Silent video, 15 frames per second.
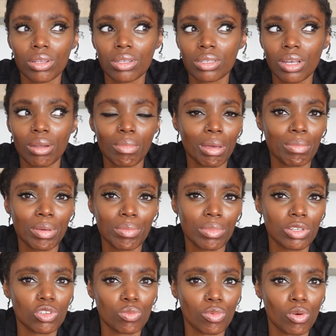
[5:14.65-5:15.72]
it's going to make me
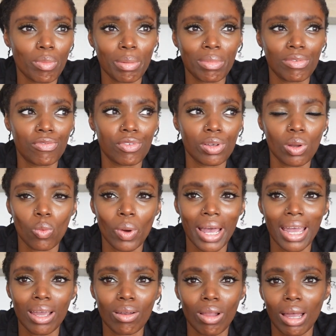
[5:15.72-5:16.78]
miserable, make me feel
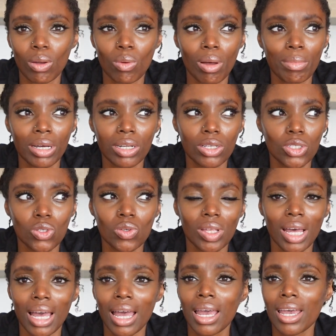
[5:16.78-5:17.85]
away? Like, why am I going to do
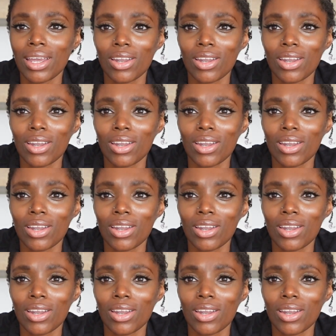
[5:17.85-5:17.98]
that?